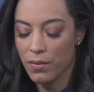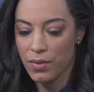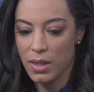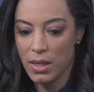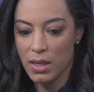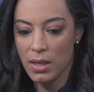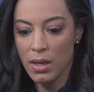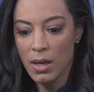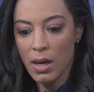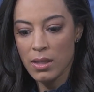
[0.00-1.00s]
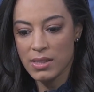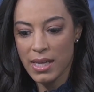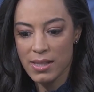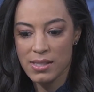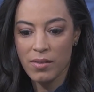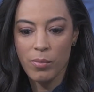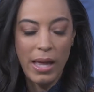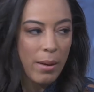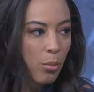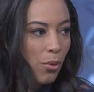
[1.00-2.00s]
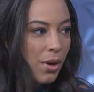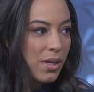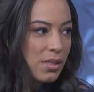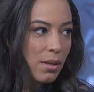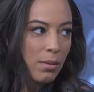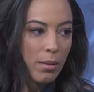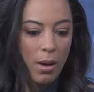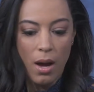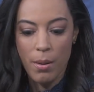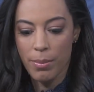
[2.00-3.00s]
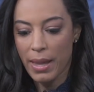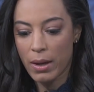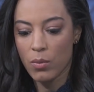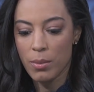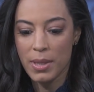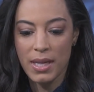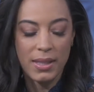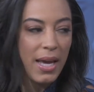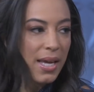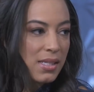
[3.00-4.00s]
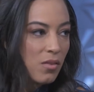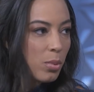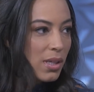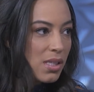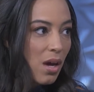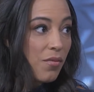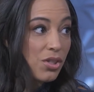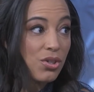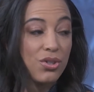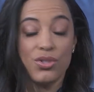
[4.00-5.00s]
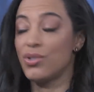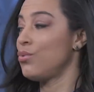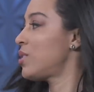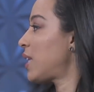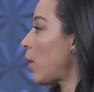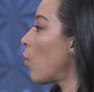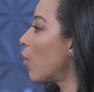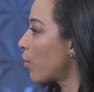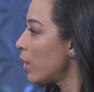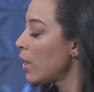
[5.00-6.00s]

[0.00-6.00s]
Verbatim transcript: of the deaths of black boys and black women at the hands of police officers, to stay woke.